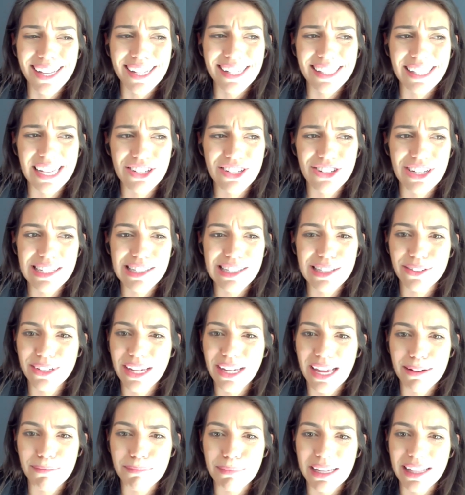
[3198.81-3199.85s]
they just look
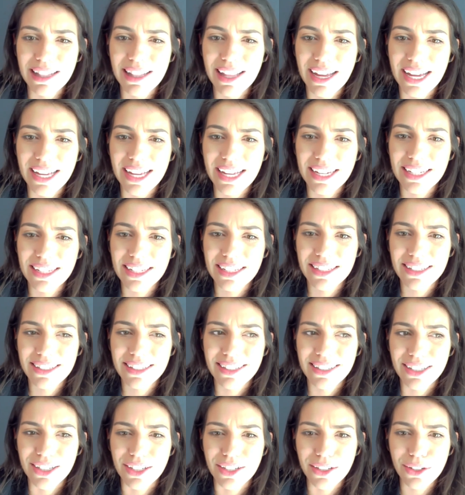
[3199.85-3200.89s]
at me like,
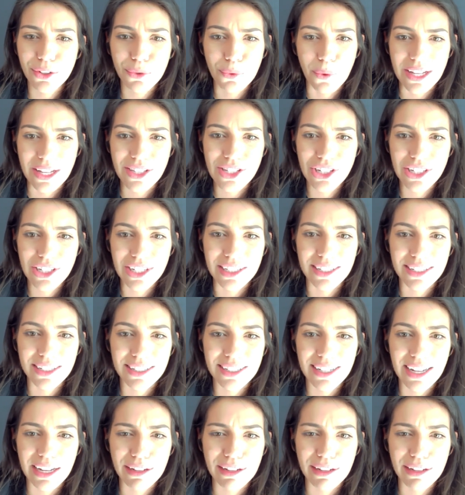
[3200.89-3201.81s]
good question.